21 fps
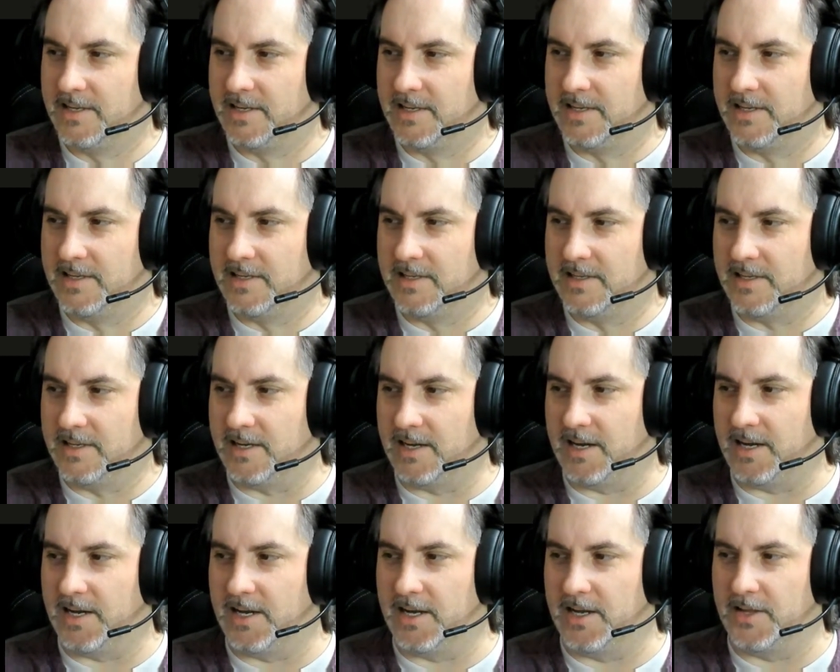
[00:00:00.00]

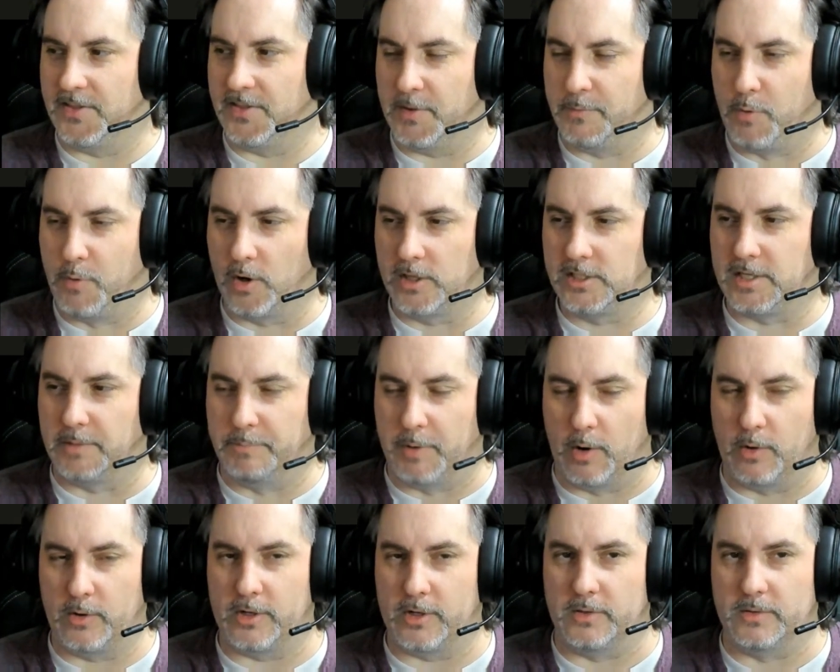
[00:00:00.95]
The poor
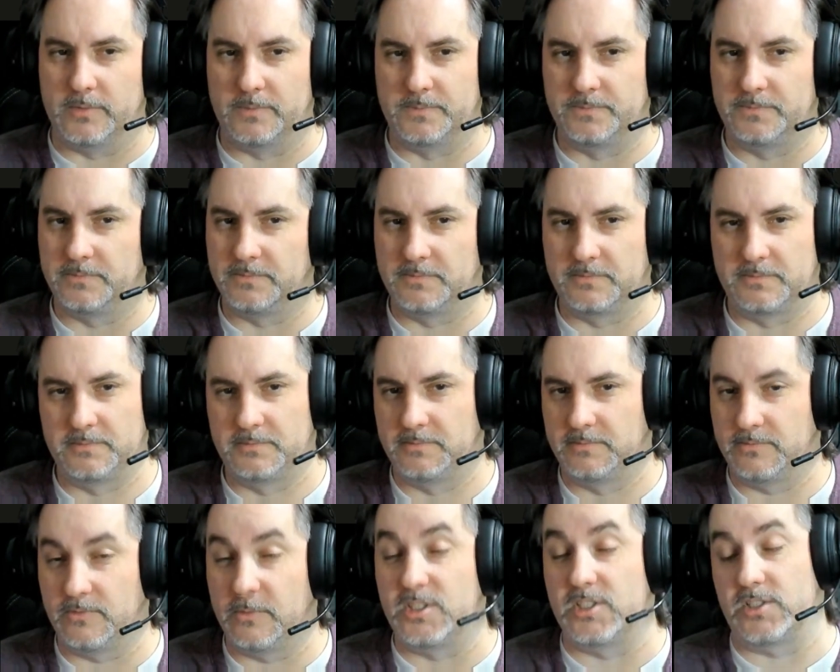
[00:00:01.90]
Daboku,
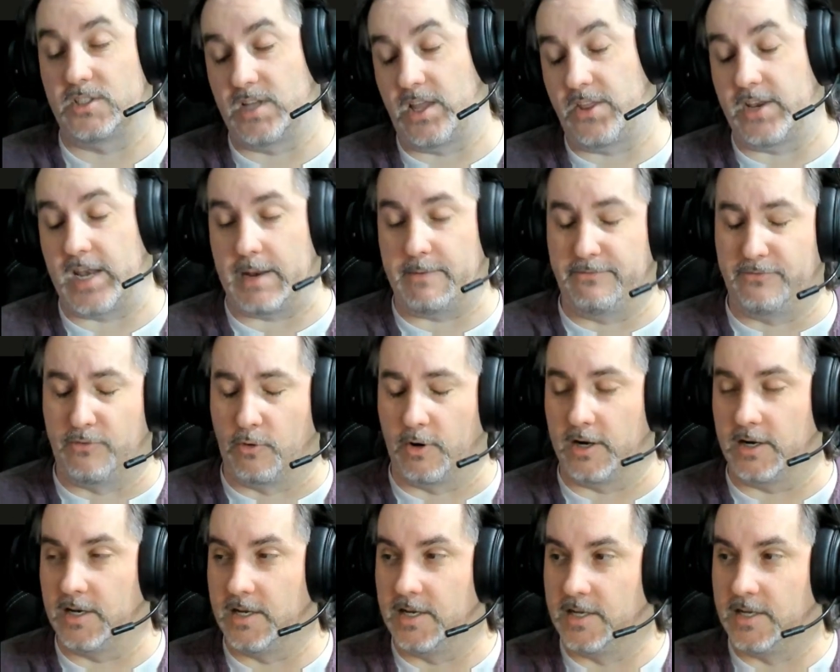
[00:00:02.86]
which is another name for it.
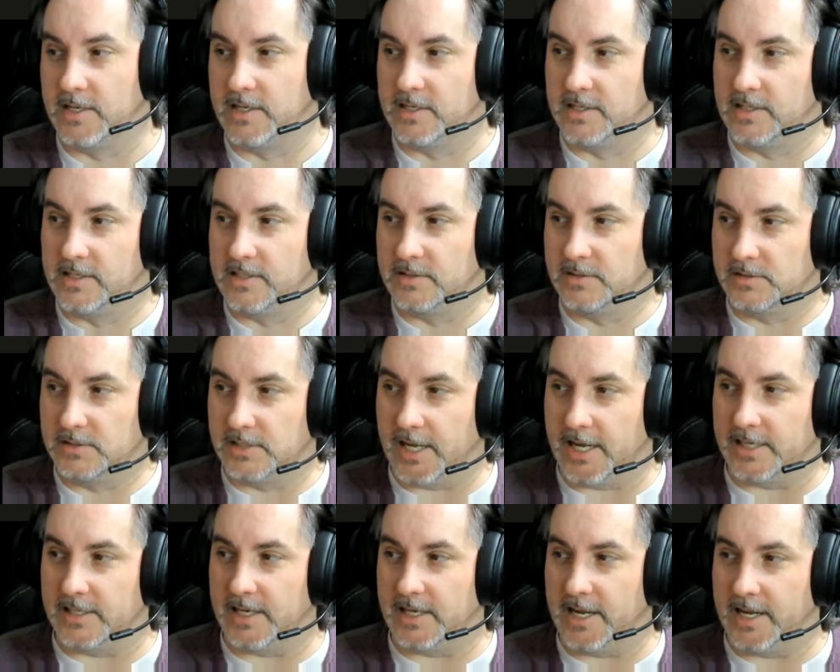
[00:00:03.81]

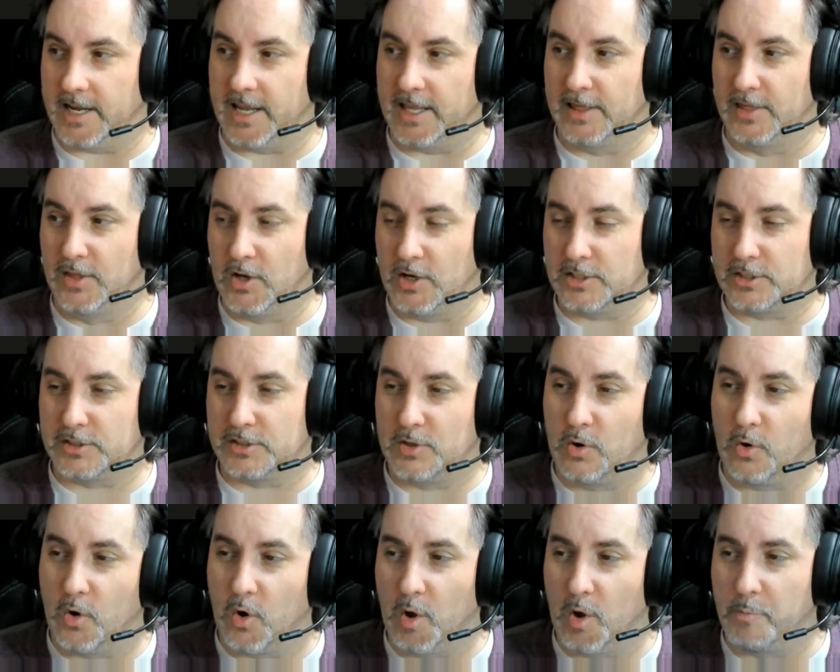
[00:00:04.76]
It looks
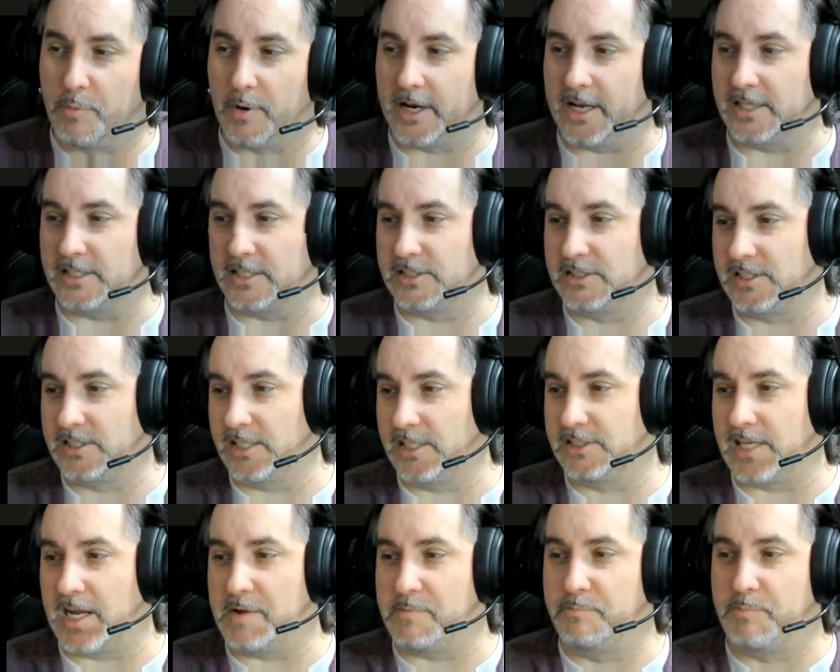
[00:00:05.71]
cool, but it's such
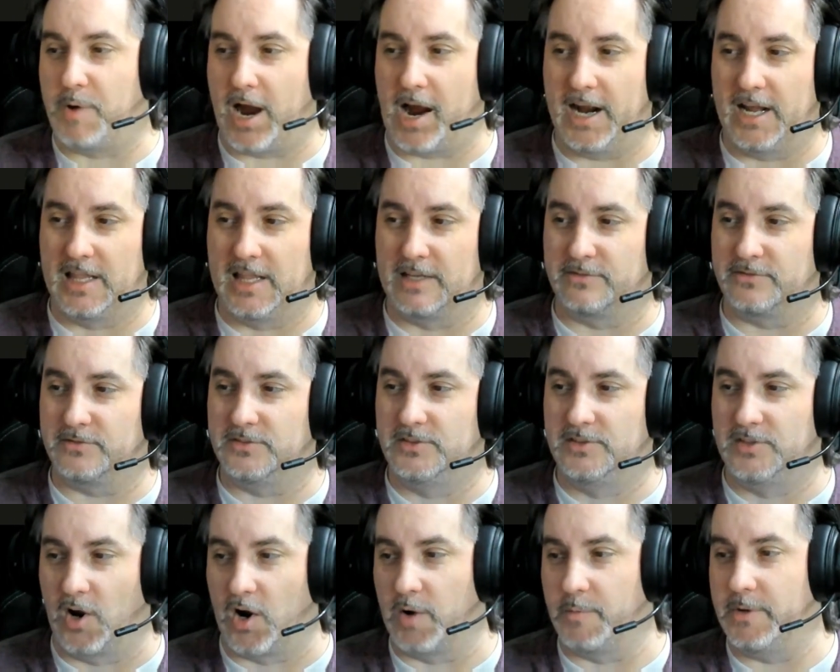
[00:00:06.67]
a pile of
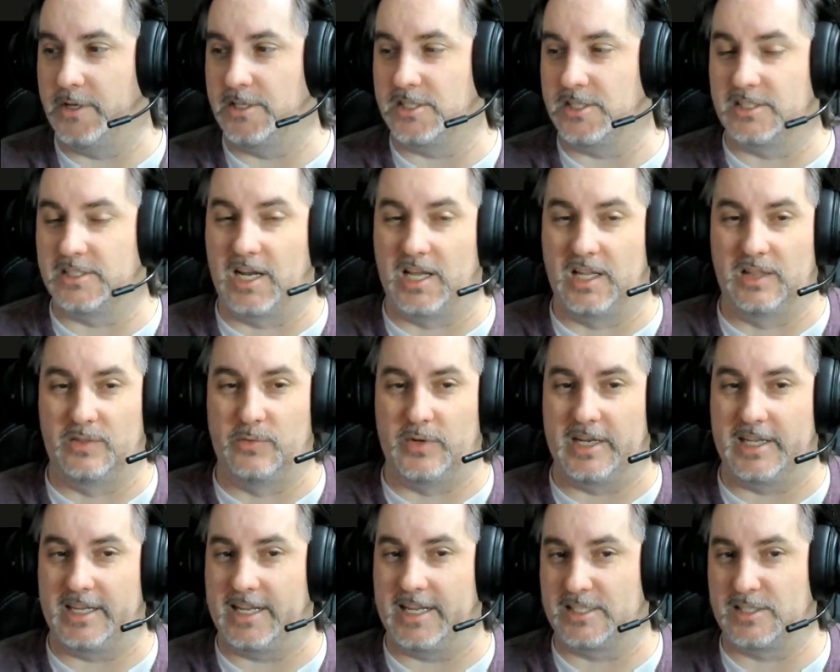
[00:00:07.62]
garbage until when it
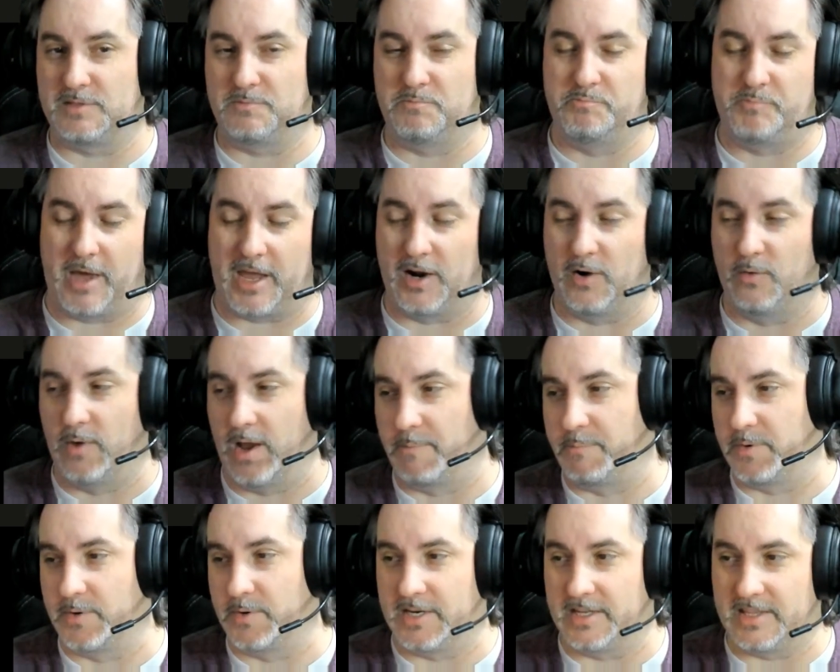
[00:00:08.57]
gets better
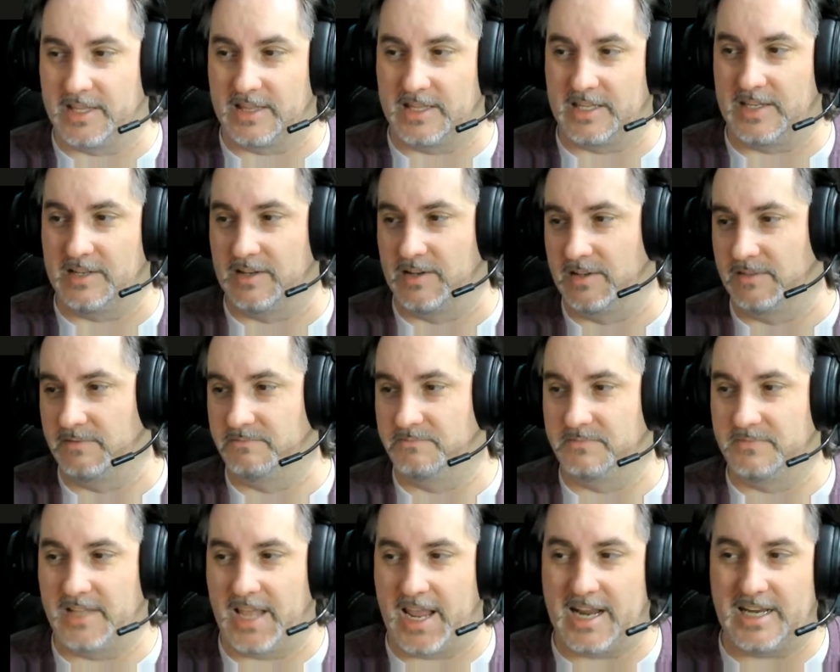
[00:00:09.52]
weaponry than the
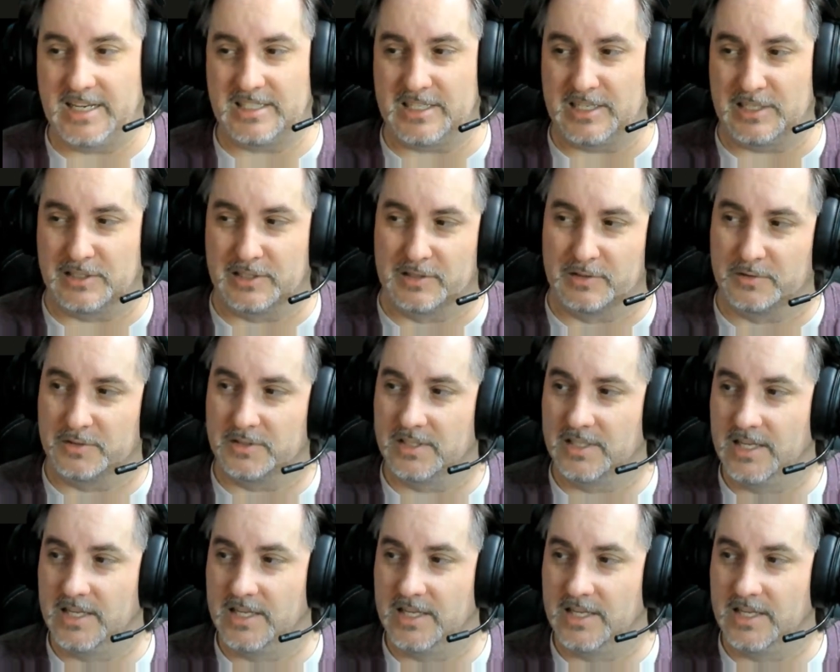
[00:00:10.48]
AC2s.